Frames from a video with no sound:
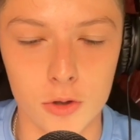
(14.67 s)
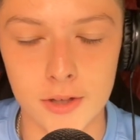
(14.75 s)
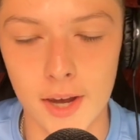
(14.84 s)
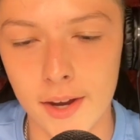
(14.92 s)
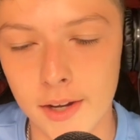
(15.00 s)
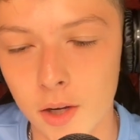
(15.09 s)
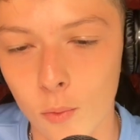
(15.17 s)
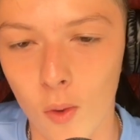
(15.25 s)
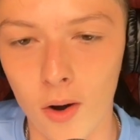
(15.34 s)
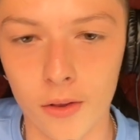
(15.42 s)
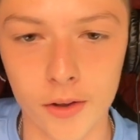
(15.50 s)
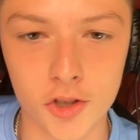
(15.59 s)
taking
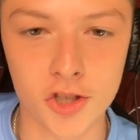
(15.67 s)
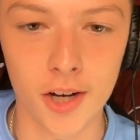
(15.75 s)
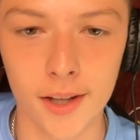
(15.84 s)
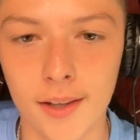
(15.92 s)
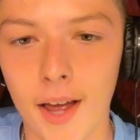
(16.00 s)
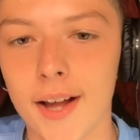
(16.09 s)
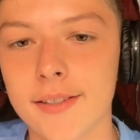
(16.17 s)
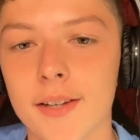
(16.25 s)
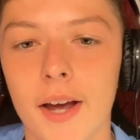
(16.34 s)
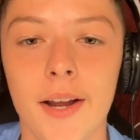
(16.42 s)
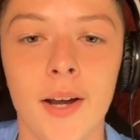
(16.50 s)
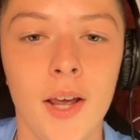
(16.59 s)
one on the chin last
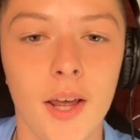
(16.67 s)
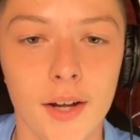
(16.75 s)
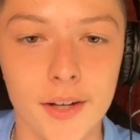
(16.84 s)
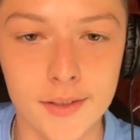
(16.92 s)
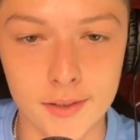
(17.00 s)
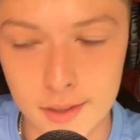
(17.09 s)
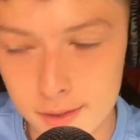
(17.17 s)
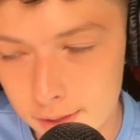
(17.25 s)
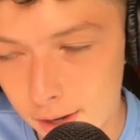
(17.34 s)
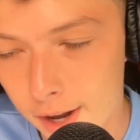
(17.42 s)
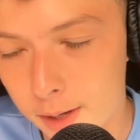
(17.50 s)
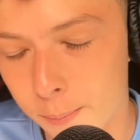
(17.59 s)
night against the
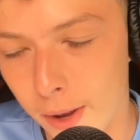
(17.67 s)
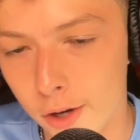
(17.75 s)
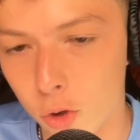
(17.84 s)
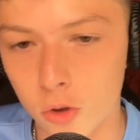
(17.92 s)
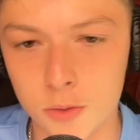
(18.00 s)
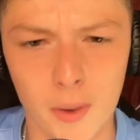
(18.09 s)
Cincinnati Bengals,